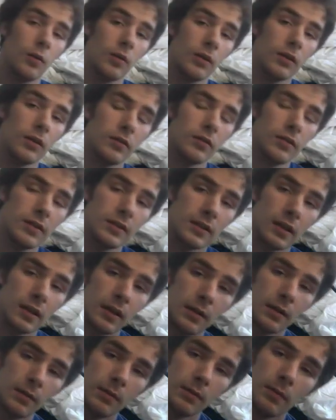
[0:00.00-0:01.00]
reason
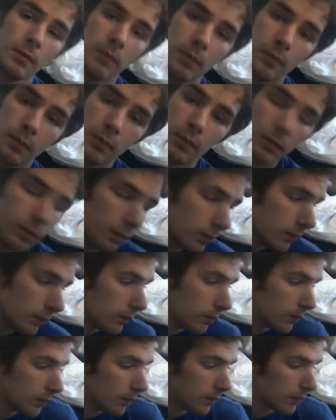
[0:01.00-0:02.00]
I'm
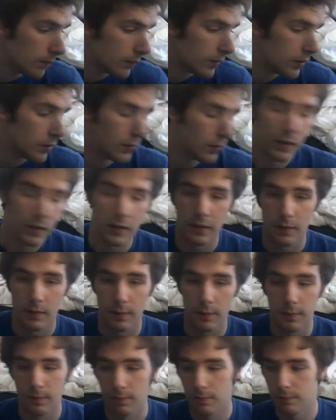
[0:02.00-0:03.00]
doing this
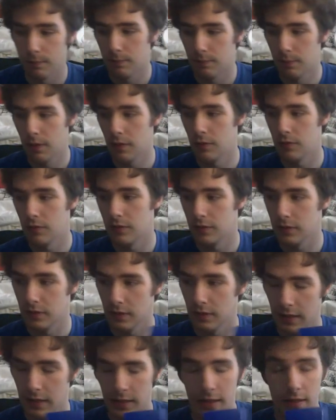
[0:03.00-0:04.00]
post
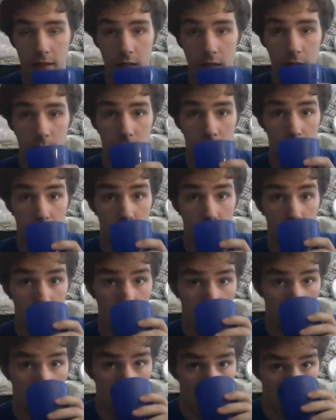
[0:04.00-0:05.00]
is to
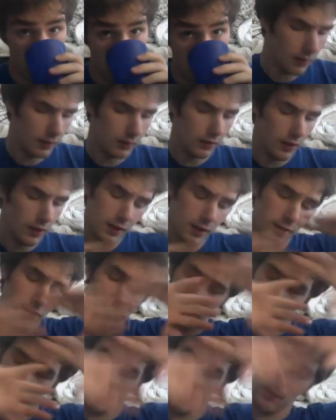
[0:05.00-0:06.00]

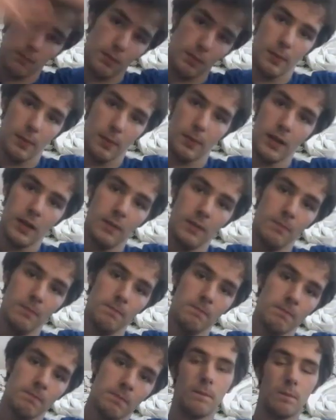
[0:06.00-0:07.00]
launch
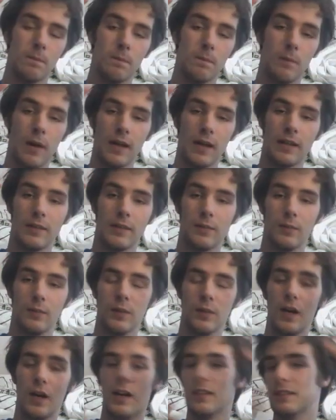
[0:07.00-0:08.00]
my
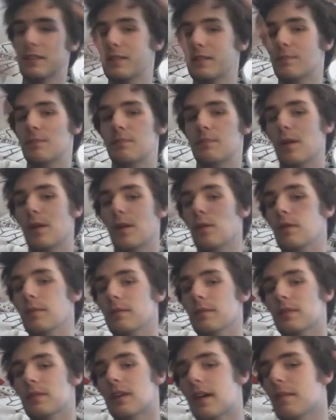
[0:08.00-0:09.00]
lost
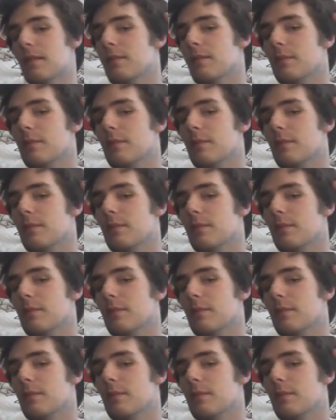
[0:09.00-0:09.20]
poems. I